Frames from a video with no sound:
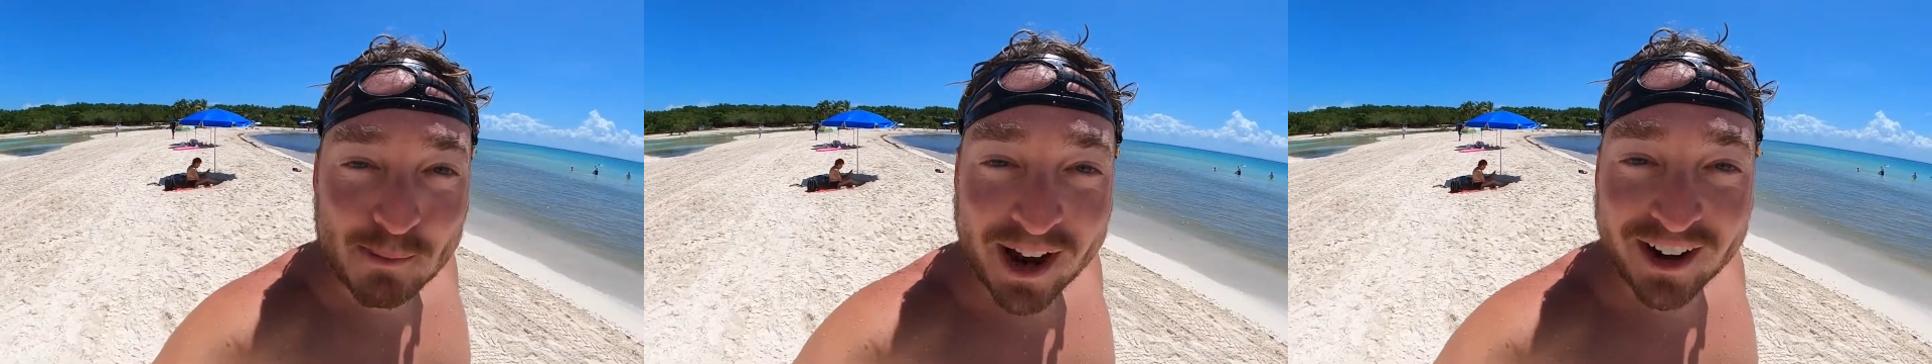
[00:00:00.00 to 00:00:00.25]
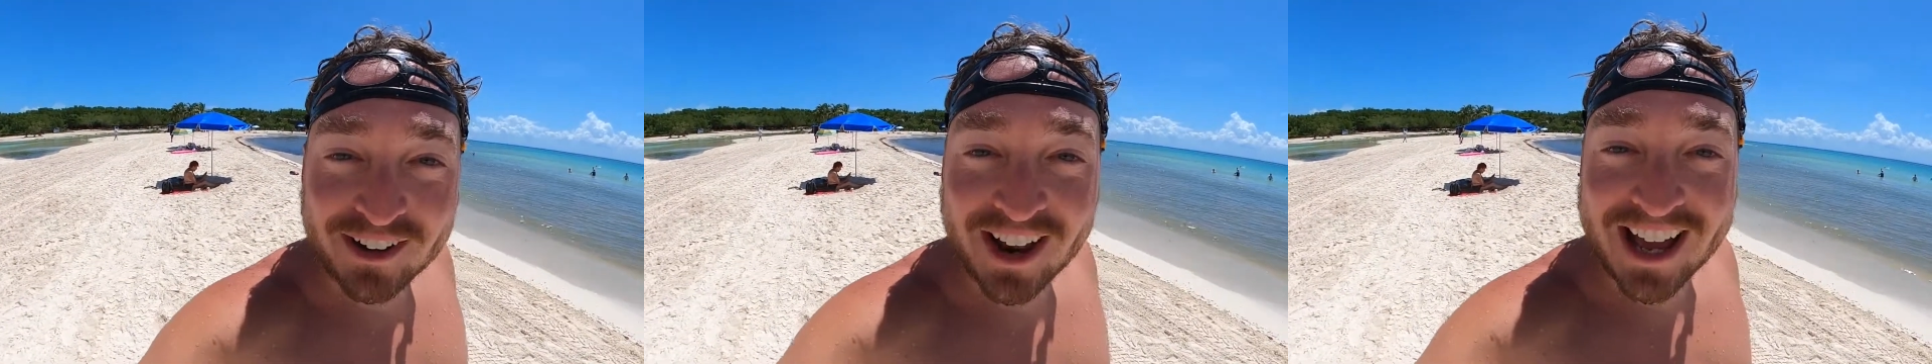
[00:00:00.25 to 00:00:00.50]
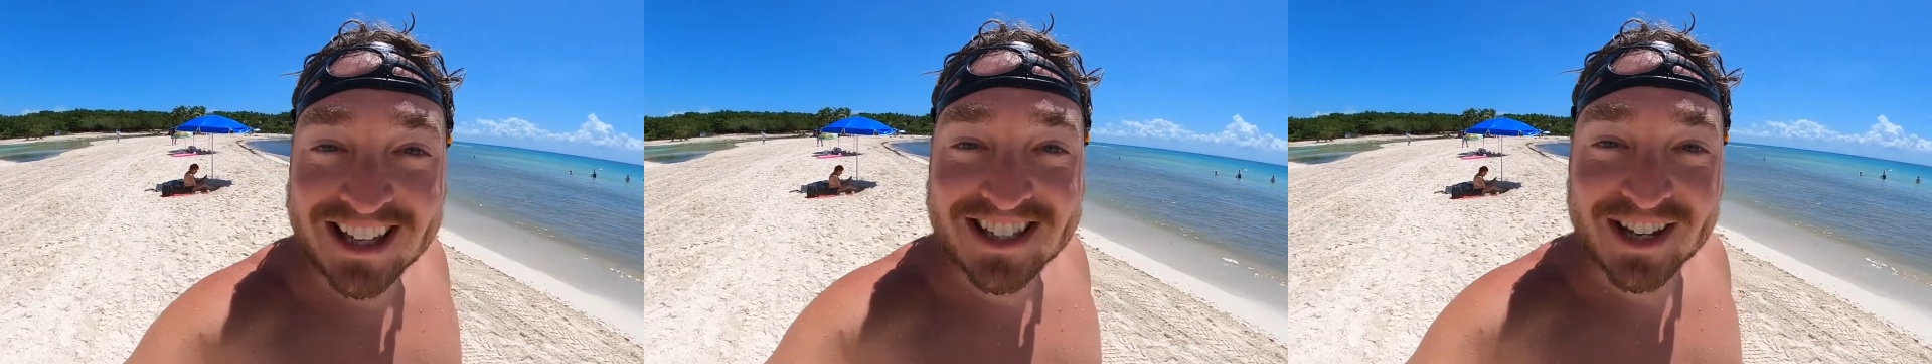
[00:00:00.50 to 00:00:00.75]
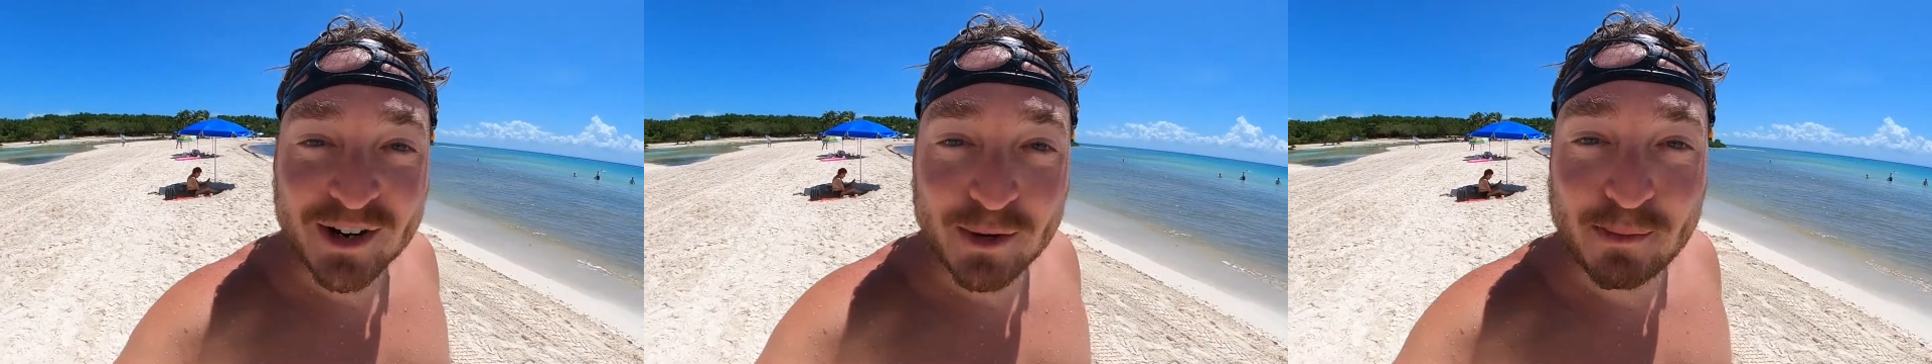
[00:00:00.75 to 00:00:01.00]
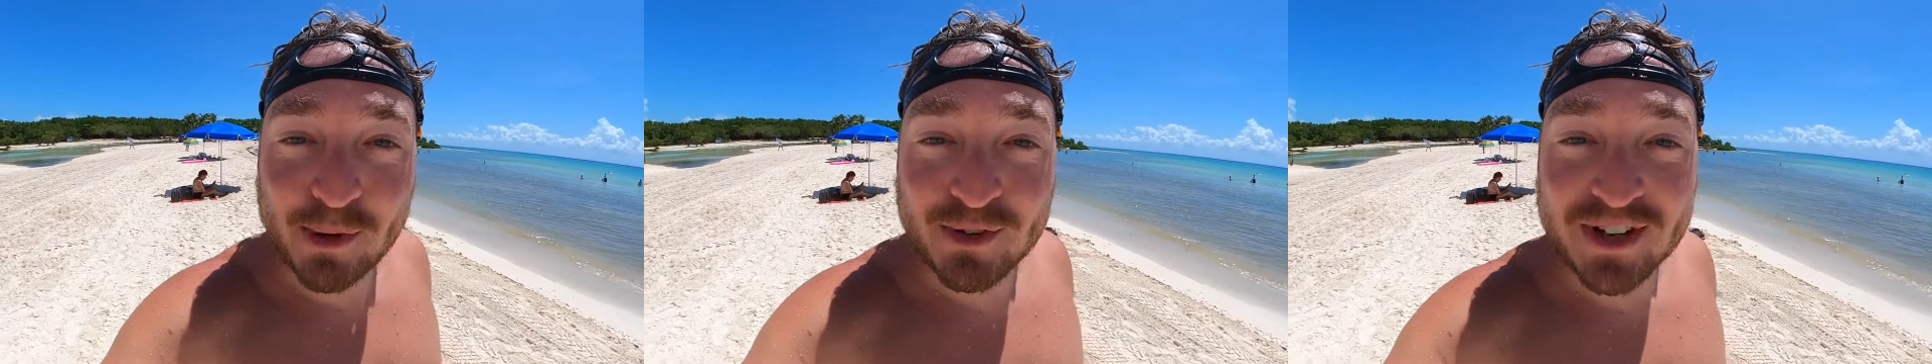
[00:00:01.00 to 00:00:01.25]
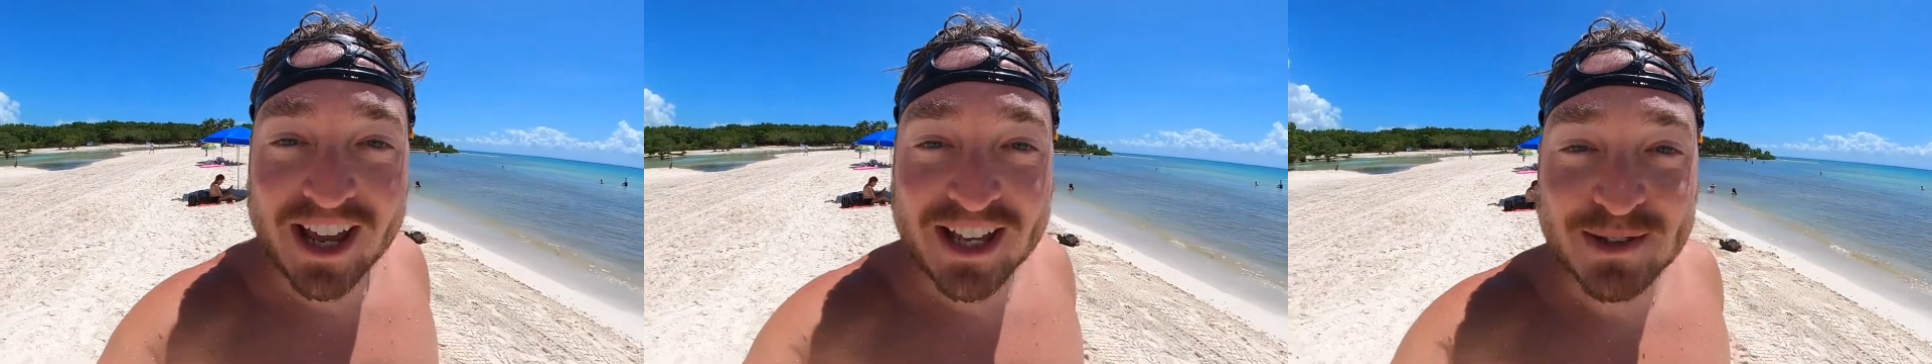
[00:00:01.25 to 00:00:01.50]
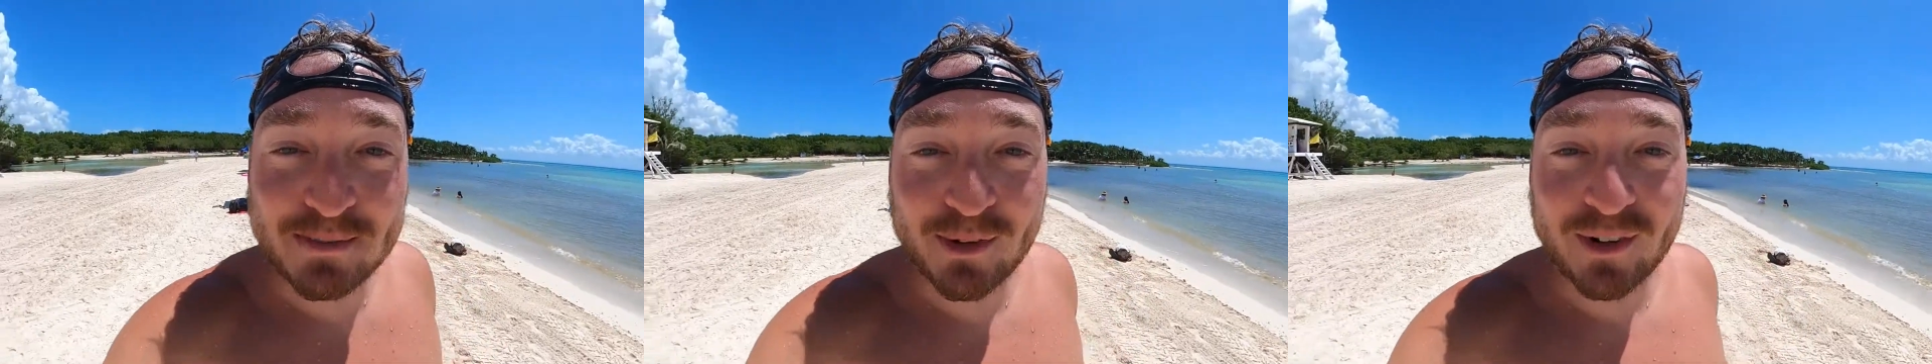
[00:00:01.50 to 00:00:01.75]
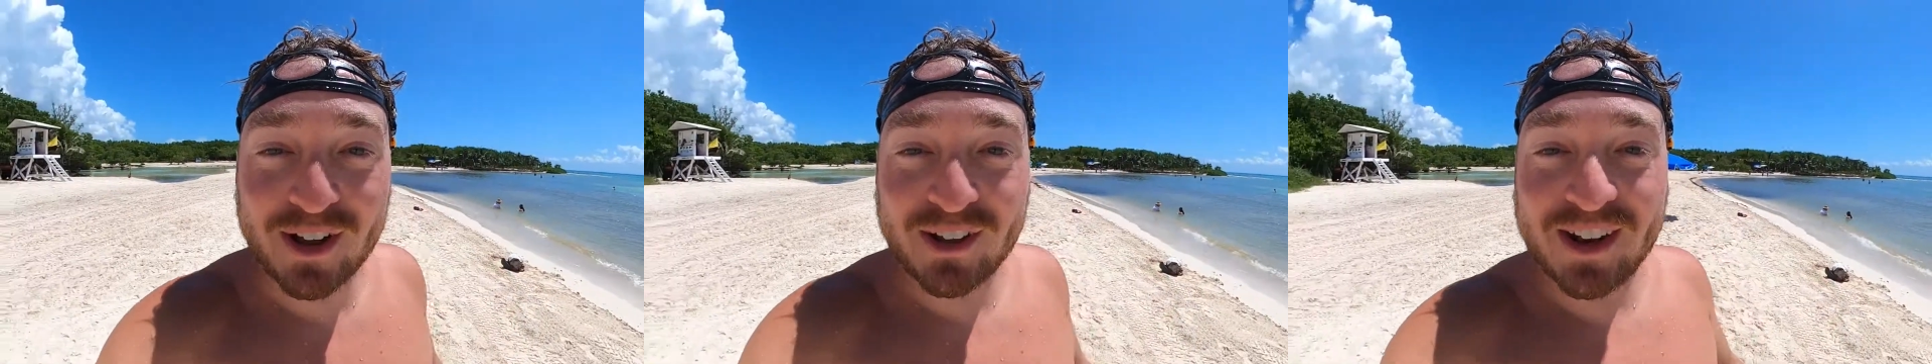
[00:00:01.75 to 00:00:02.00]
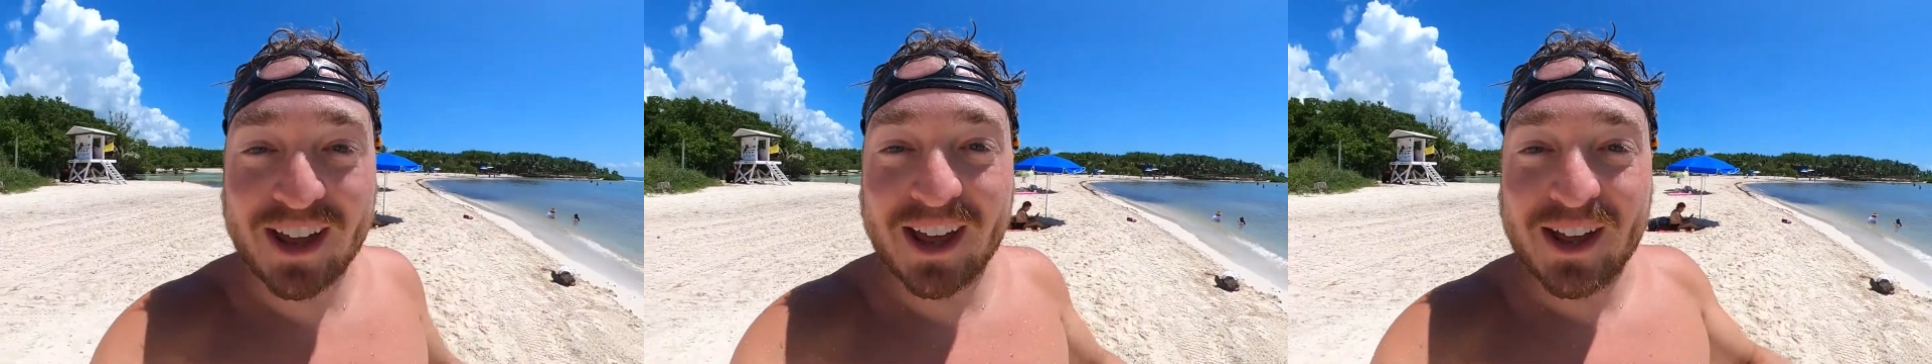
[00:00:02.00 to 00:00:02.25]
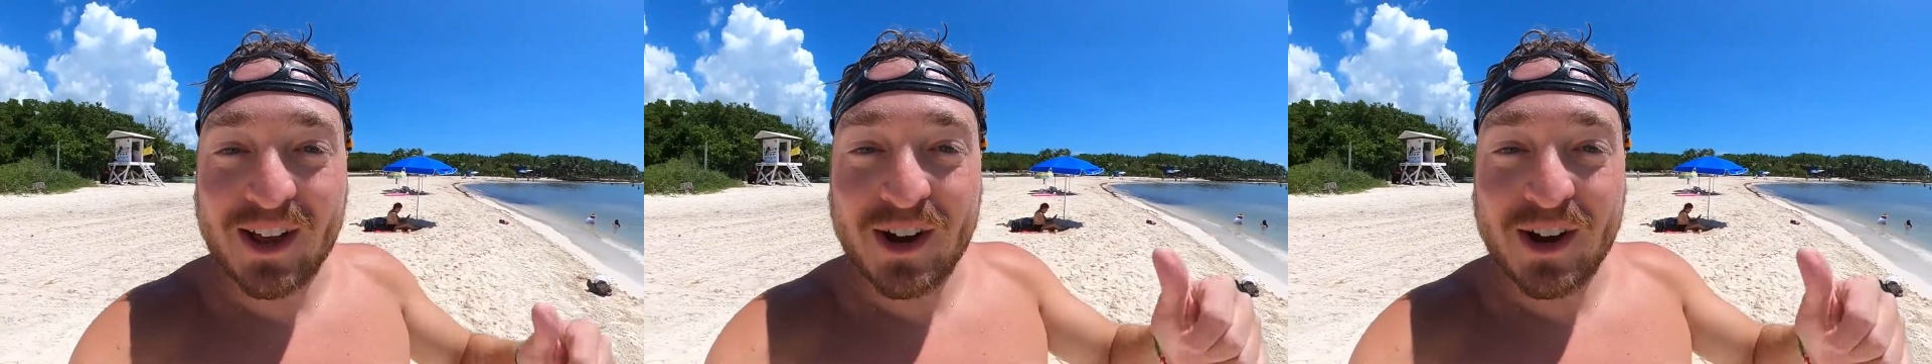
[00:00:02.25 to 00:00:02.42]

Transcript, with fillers: paradise here at Punta Esmeralda.